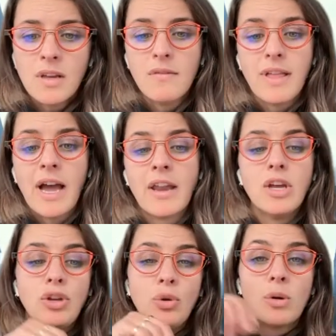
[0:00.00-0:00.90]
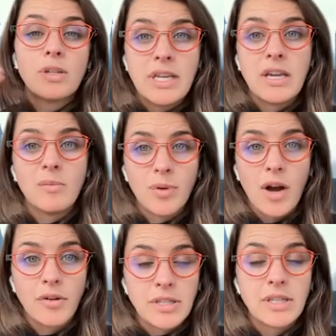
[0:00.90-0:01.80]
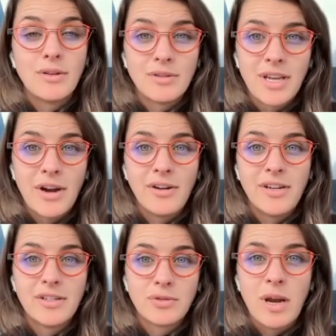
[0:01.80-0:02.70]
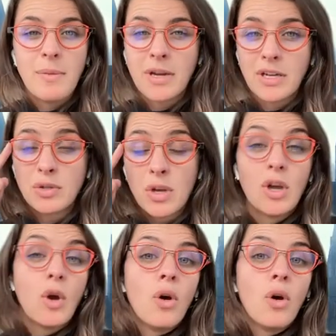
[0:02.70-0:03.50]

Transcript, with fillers: and that you're seeing progress in those areas, right? Because